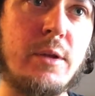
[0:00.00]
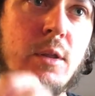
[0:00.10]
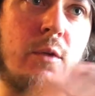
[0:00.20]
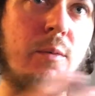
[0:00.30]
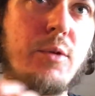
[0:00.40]

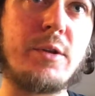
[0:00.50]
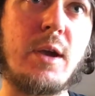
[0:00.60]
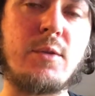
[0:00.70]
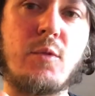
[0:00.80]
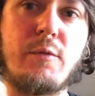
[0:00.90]
Löwen Prisa
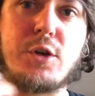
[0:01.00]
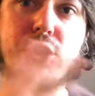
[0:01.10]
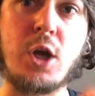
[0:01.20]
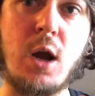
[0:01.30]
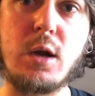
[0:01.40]
has more of a
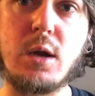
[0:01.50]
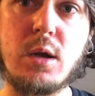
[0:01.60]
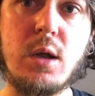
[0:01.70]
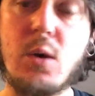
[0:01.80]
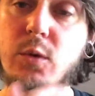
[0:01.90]
shock,
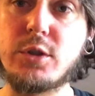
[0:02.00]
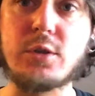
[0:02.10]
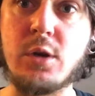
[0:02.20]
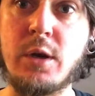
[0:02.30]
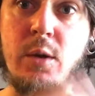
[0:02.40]
which is
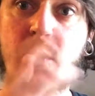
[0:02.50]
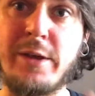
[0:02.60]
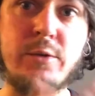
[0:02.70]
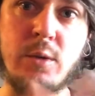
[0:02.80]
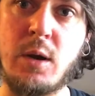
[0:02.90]
good. It
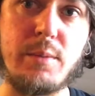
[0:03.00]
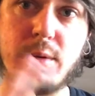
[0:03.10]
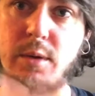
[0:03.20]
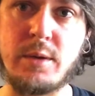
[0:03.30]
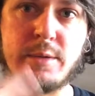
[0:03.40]
wakes you up.
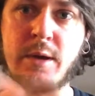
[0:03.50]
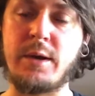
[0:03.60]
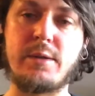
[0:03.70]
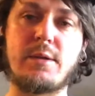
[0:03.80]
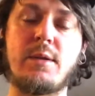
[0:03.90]
It's
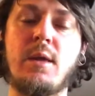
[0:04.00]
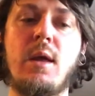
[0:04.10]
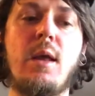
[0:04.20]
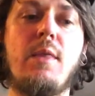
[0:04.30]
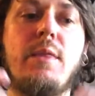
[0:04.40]
nice.
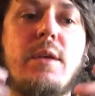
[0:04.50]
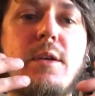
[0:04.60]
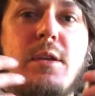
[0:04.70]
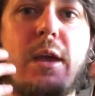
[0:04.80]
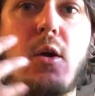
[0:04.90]

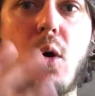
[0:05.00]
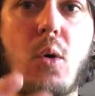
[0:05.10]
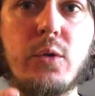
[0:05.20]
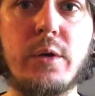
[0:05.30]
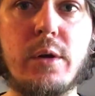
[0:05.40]
This is a
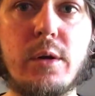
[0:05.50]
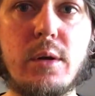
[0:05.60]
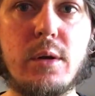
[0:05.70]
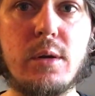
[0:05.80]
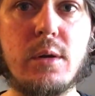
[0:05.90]
colder.
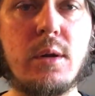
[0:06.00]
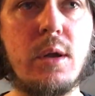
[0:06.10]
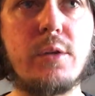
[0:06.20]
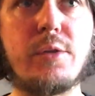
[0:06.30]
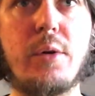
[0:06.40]

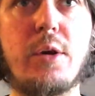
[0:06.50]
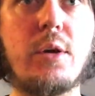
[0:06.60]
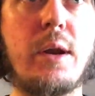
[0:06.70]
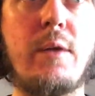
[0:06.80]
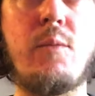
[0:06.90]
So it
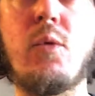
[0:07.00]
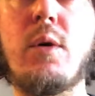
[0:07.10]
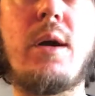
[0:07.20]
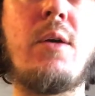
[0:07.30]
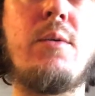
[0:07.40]
could have more,
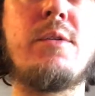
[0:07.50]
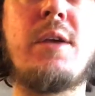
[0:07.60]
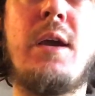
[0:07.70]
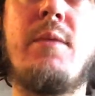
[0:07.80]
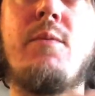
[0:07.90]
I don't want to
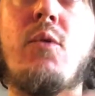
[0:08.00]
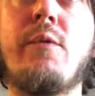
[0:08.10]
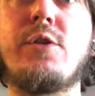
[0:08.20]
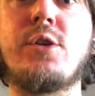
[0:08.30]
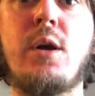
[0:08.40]
say more
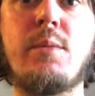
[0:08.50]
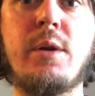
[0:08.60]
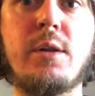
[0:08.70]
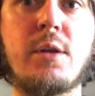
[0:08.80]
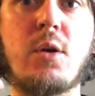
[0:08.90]
of a shock, but
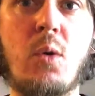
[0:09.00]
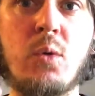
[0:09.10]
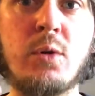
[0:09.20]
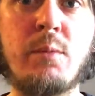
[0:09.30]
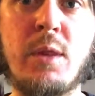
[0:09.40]
it's a
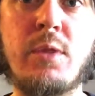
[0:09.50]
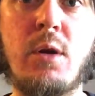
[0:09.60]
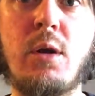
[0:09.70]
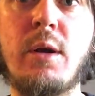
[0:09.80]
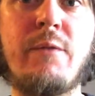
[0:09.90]
colder
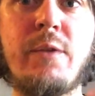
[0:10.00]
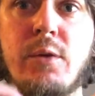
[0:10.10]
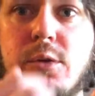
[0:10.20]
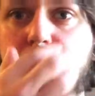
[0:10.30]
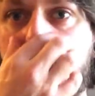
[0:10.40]
menthol. It
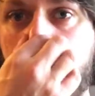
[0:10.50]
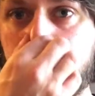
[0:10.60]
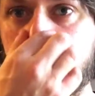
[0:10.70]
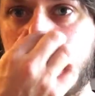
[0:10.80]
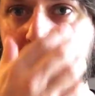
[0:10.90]
feels
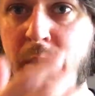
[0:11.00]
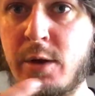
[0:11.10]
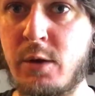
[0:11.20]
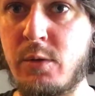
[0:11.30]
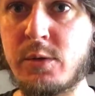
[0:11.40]
colder in my
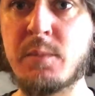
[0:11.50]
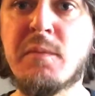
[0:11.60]
nose.